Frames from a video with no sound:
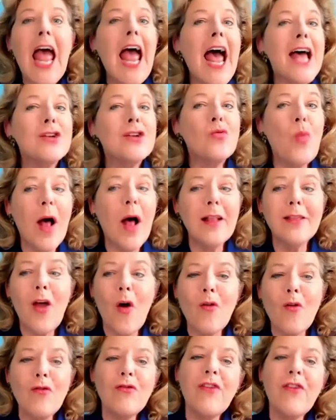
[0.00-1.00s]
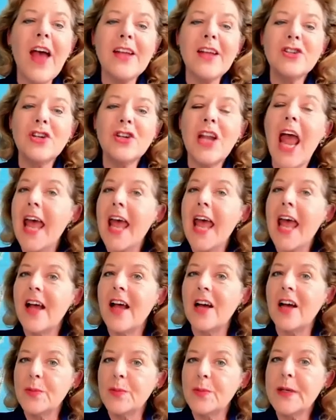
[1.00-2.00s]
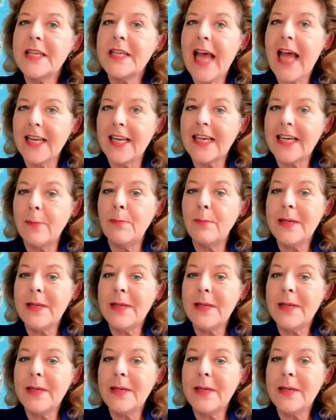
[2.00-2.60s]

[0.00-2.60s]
and well known fashion and hospitality